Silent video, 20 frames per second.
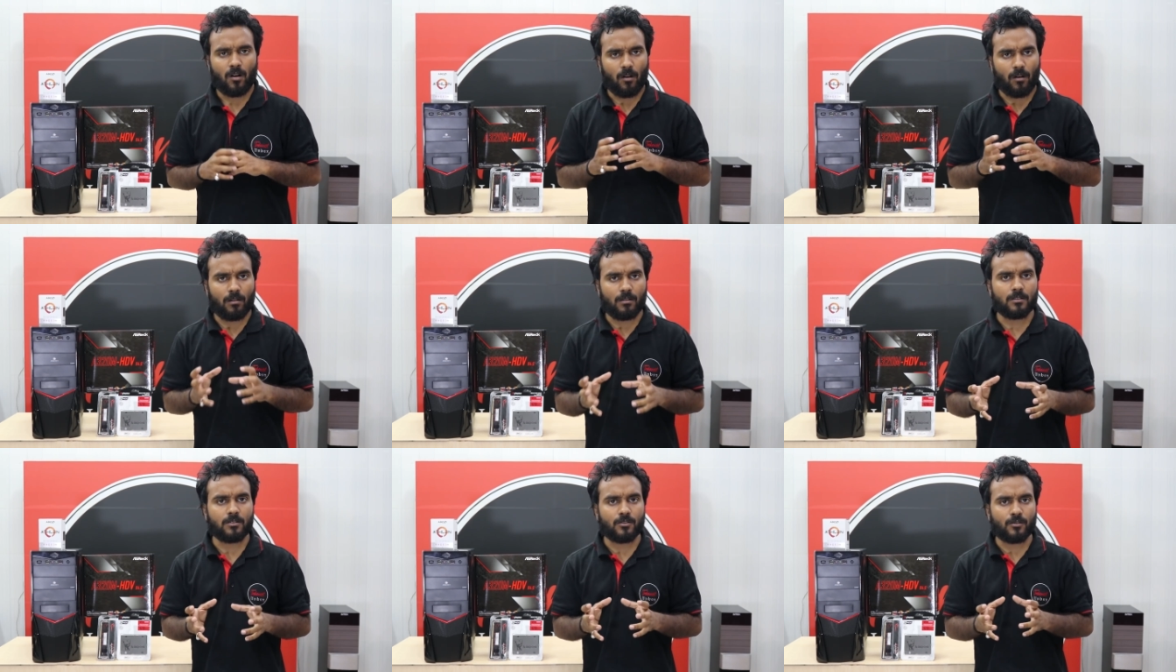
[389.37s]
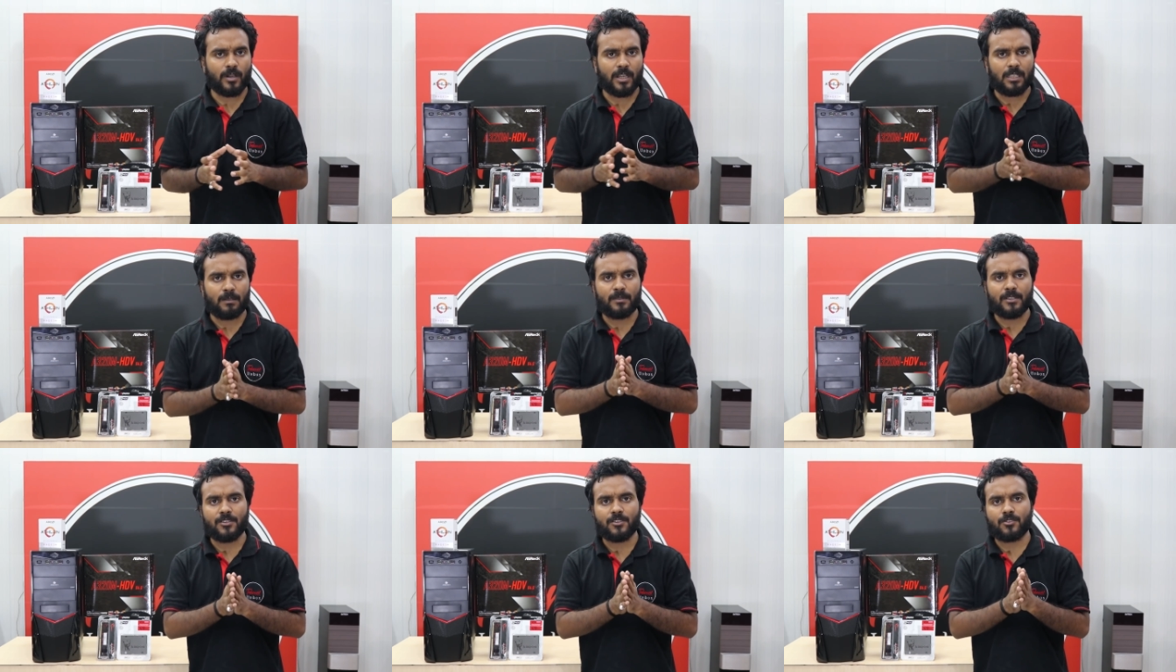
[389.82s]
Also,
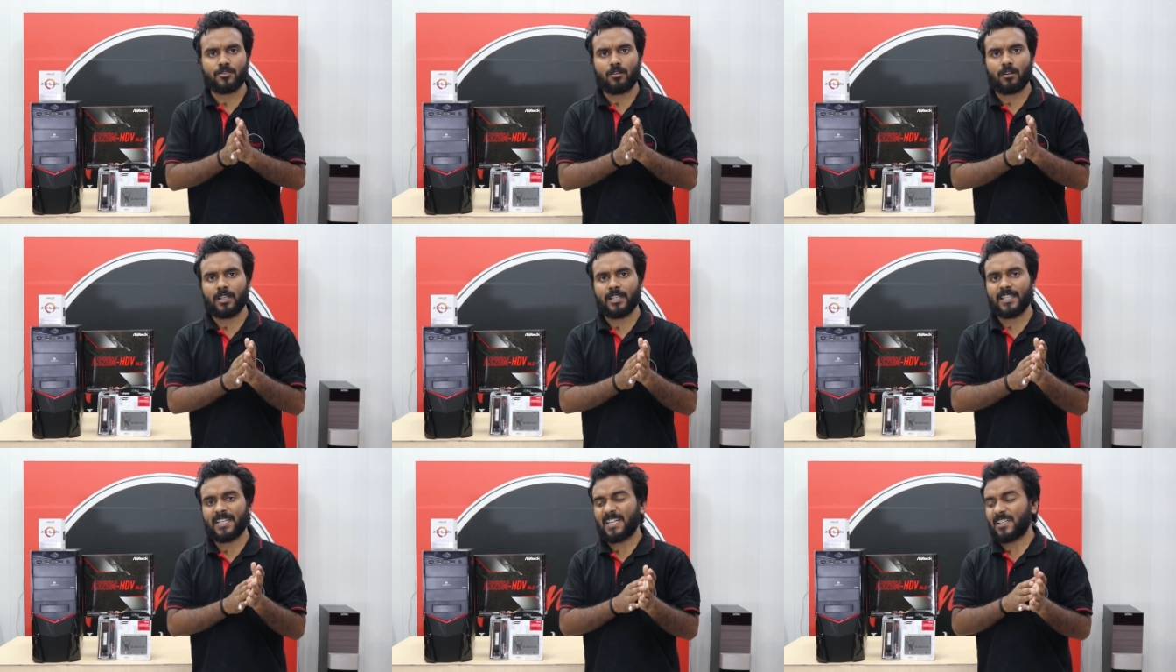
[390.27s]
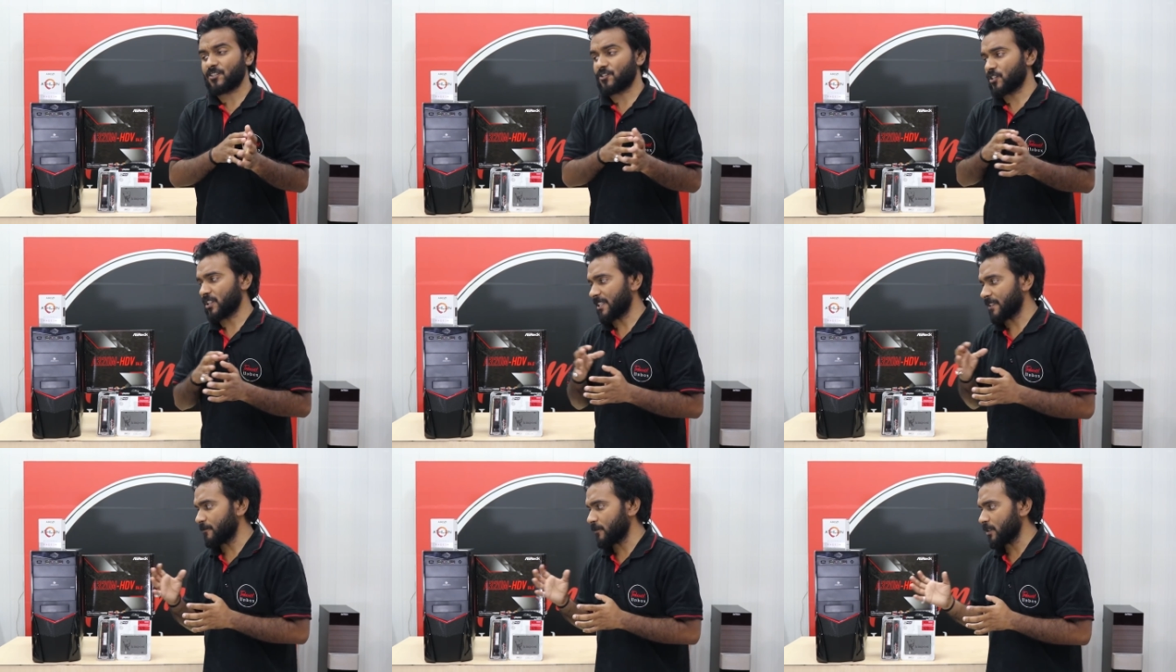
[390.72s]
I'll be installing a
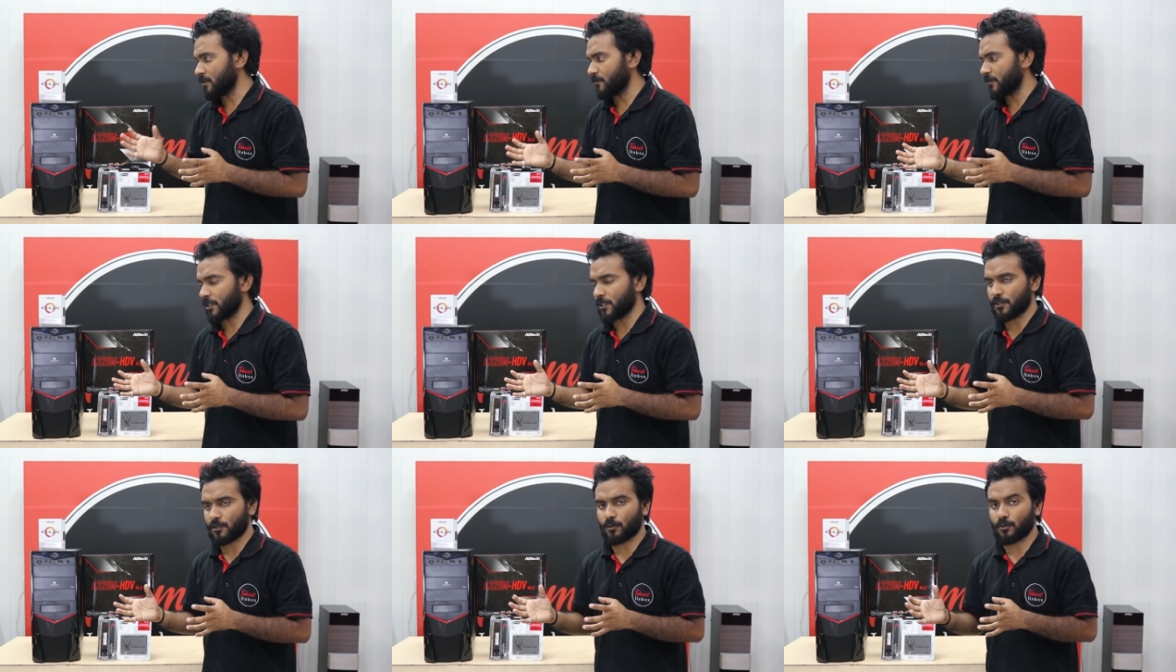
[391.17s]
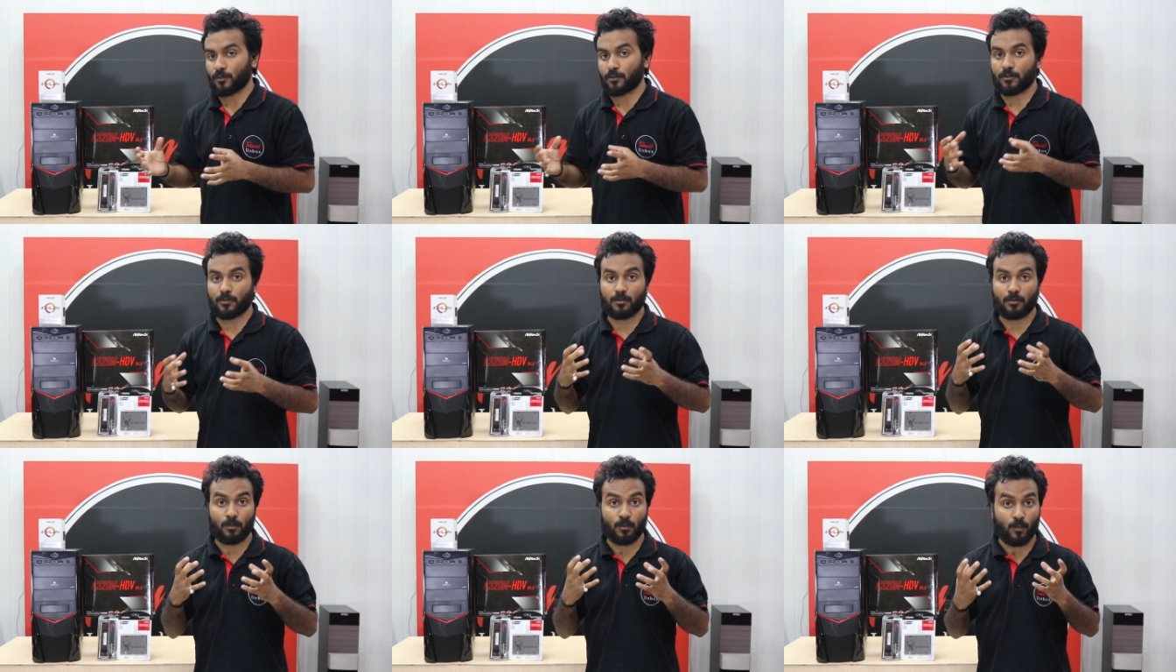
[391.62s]
genuine
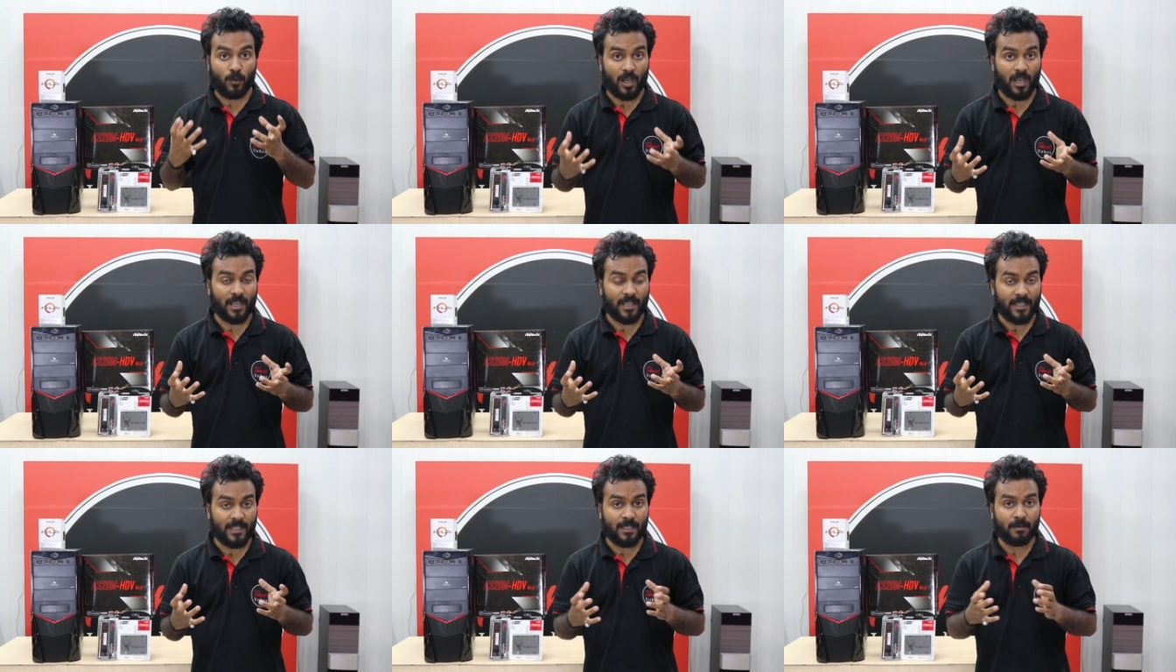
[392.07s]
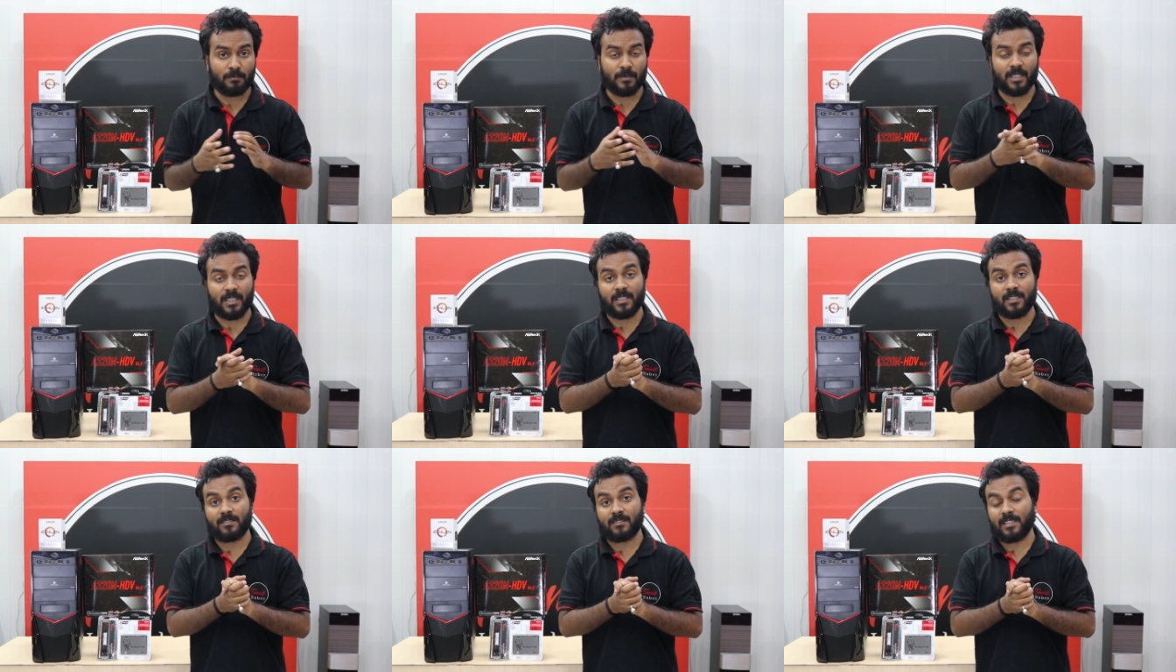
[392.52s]
Windows. Why?
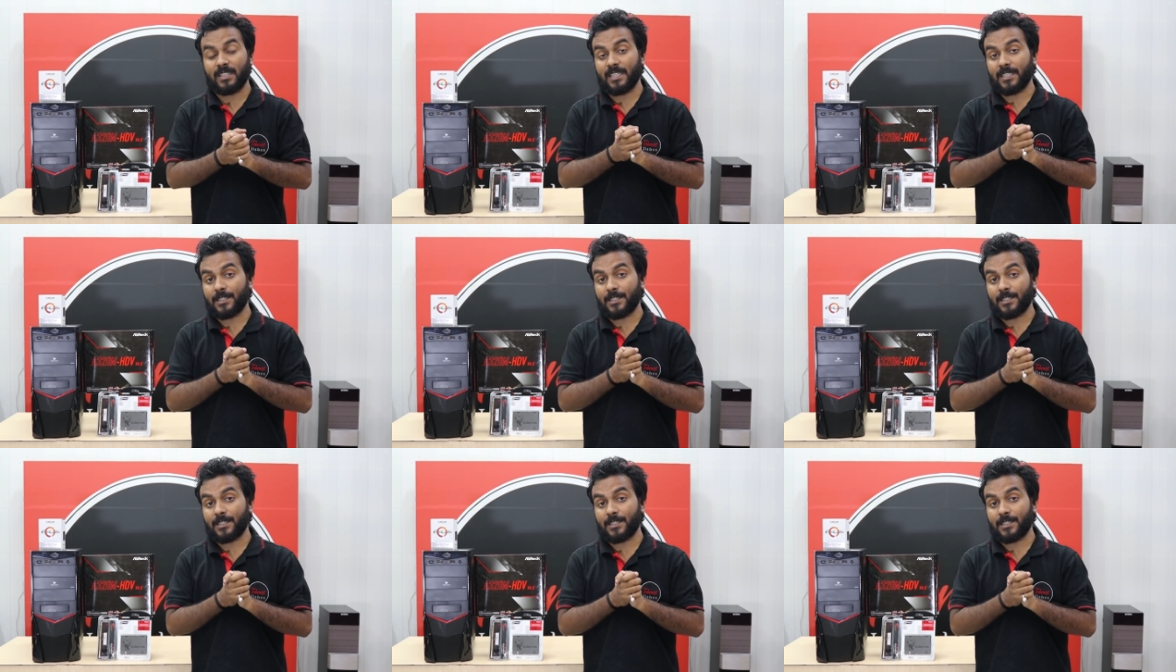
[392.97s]
Because